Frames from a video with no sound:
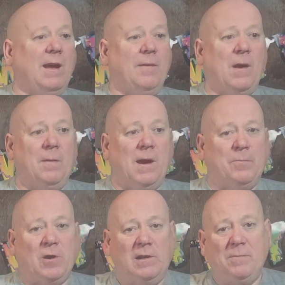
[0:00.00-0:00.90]
I, will
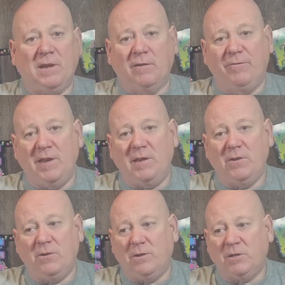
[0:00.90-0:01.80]
probably make a
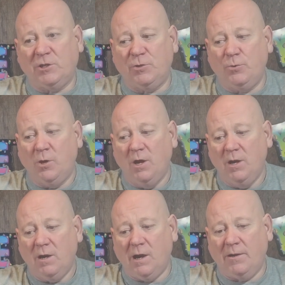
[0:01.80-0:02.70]
video or two
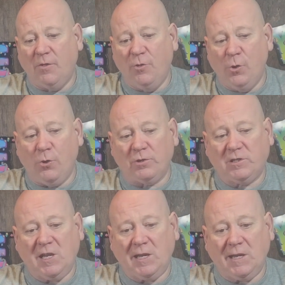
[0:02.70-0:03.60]
out of those
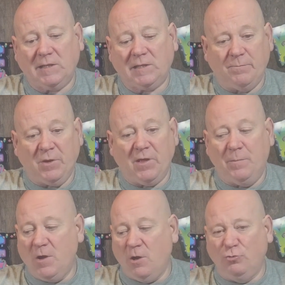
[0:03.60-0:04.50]
tickets, but they'll
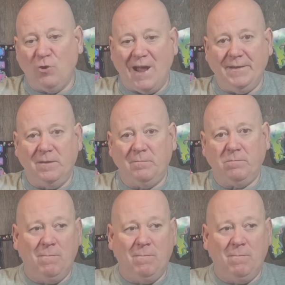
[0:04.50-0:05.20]
be all random.